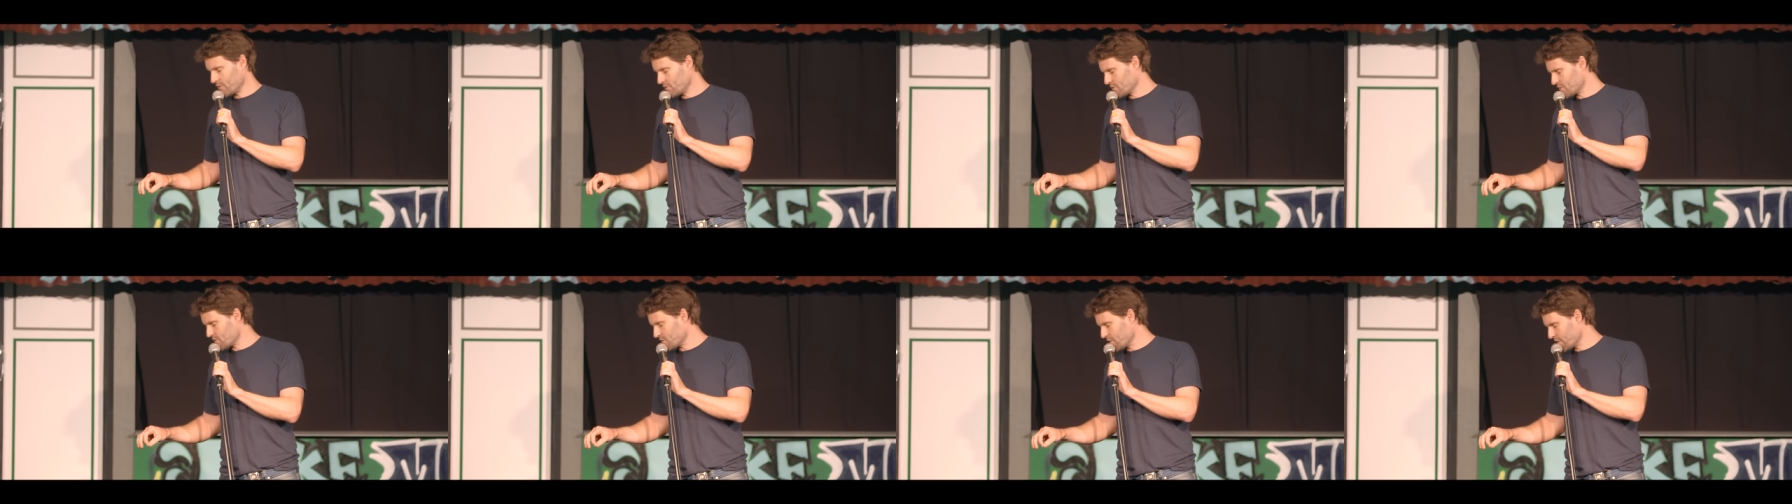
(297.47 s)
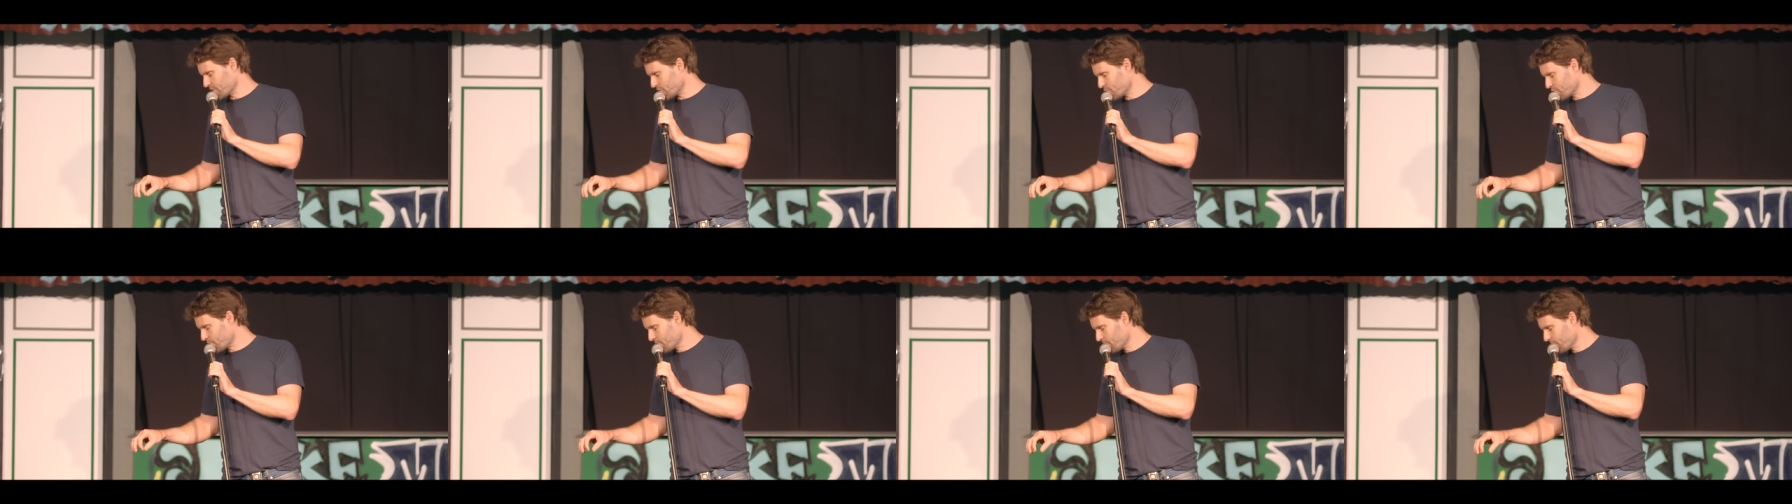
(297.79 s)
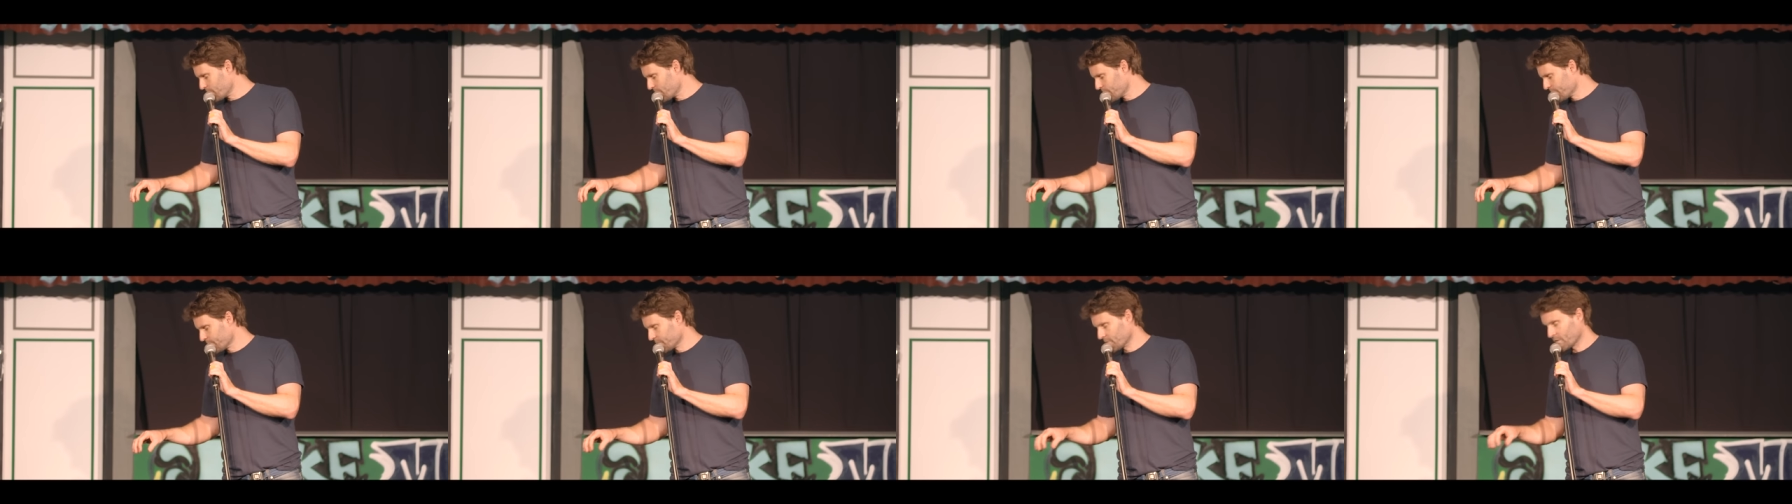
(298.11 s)
I just, like,
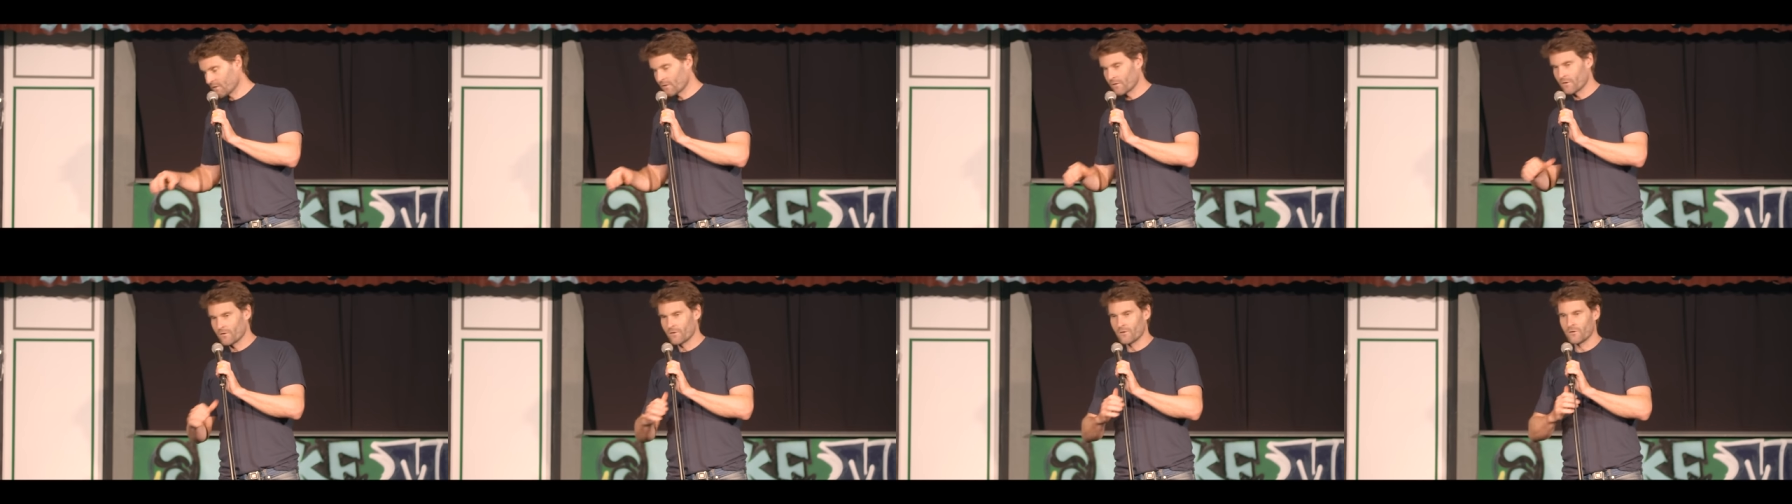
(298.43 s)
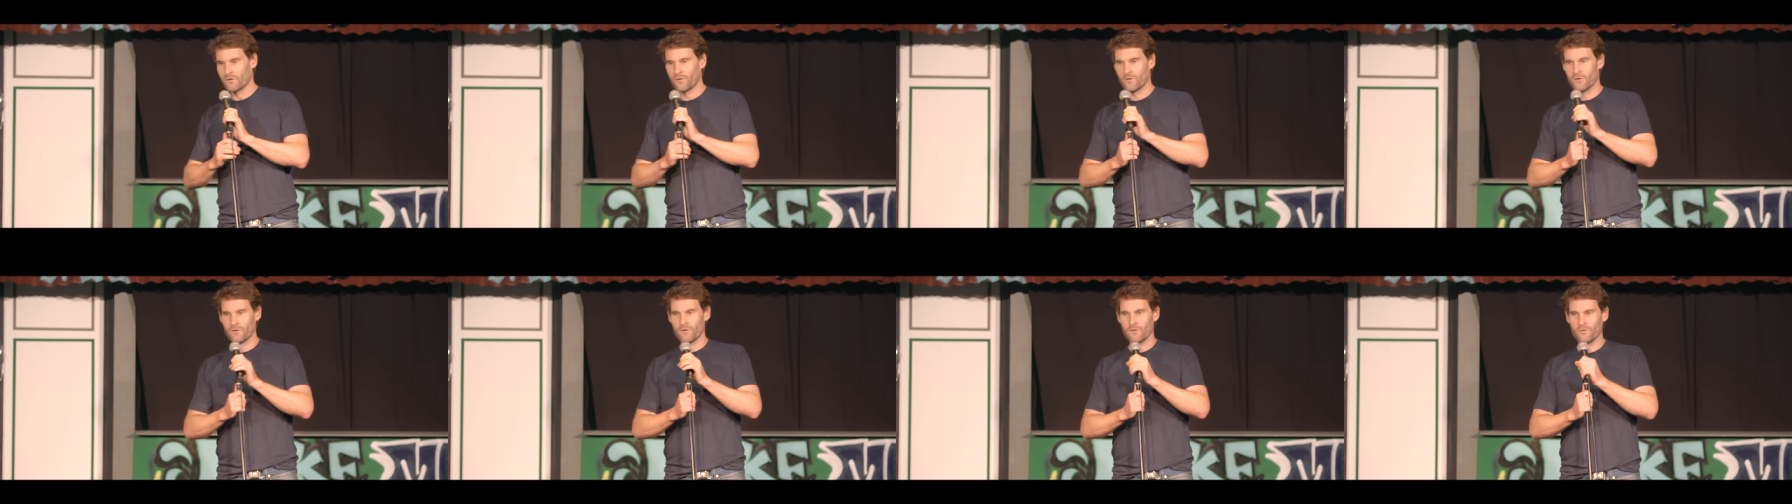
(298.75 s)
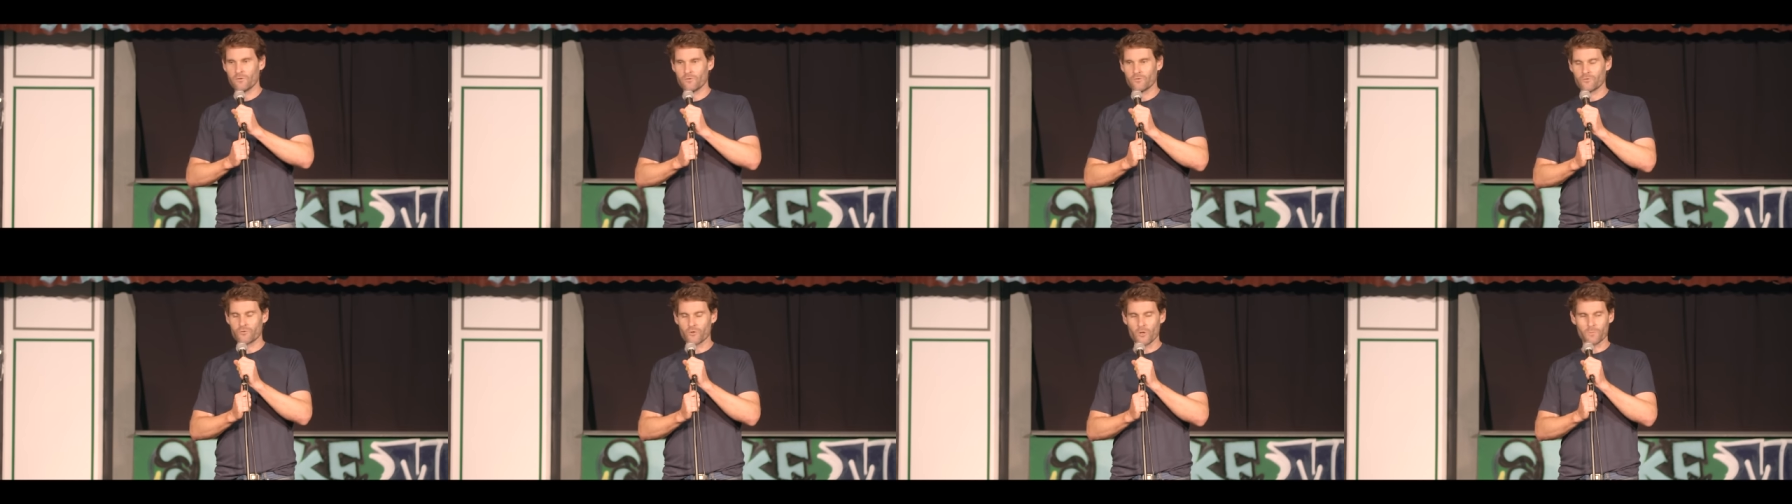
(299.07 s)

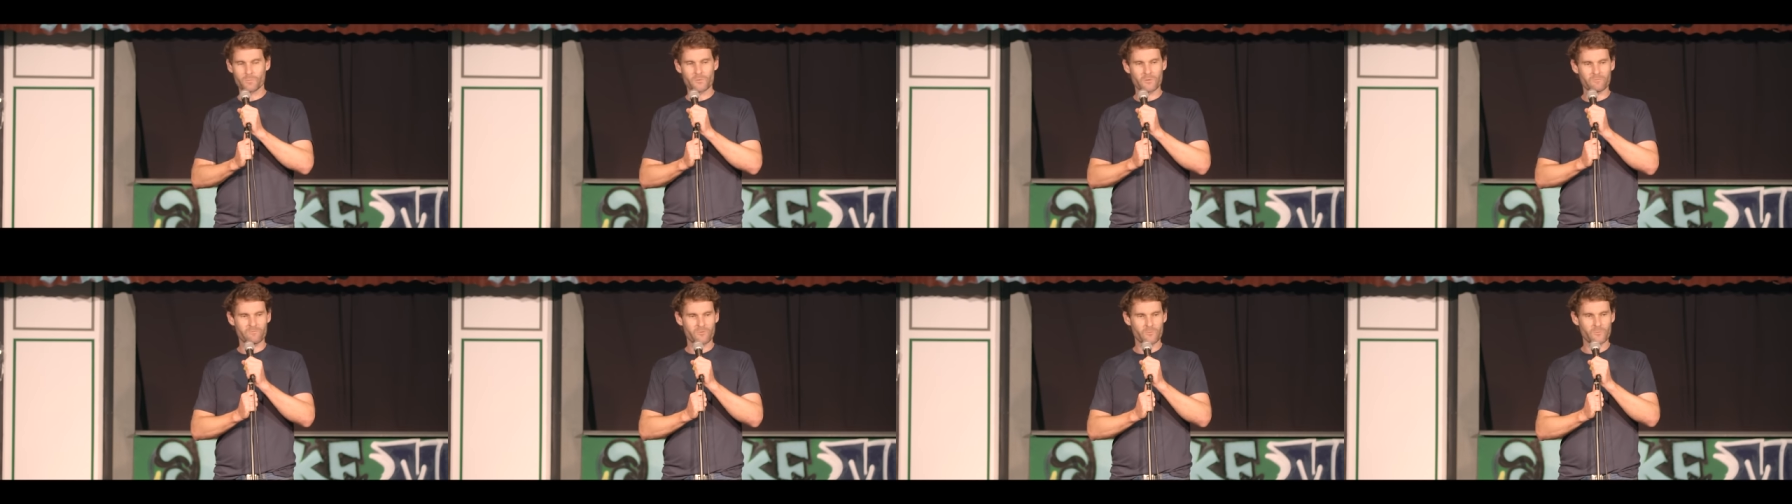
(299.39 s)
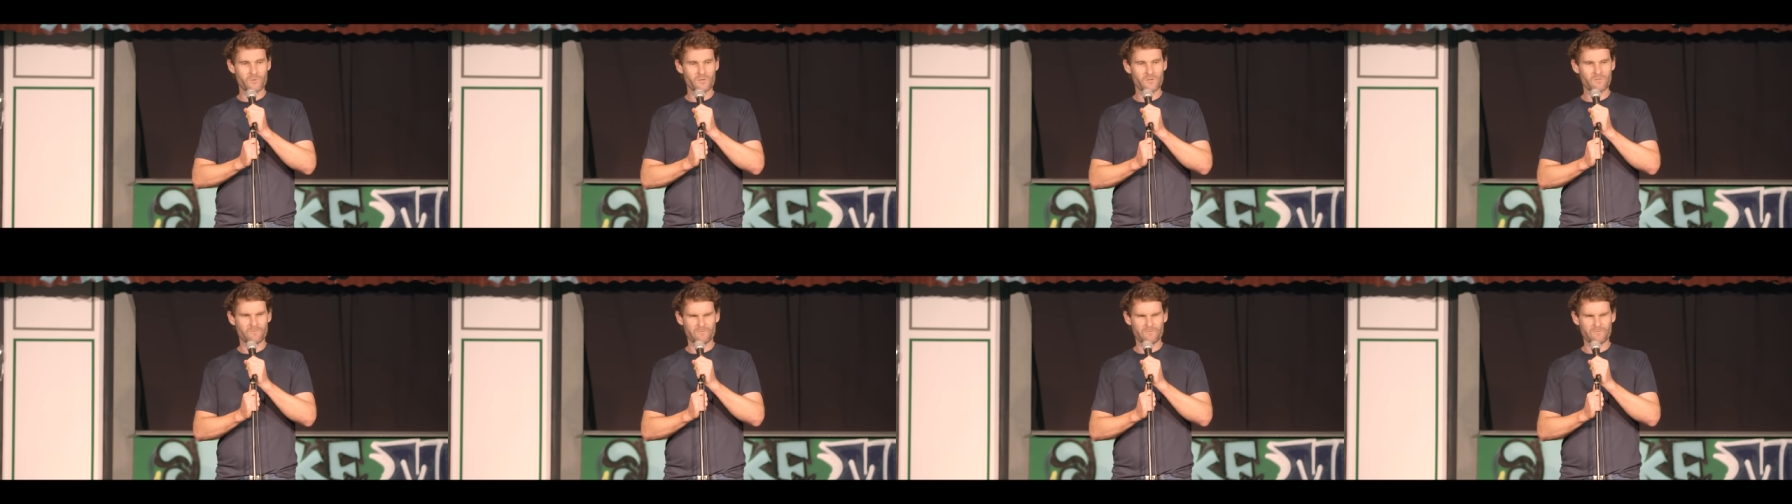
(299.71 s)
dropped it from it.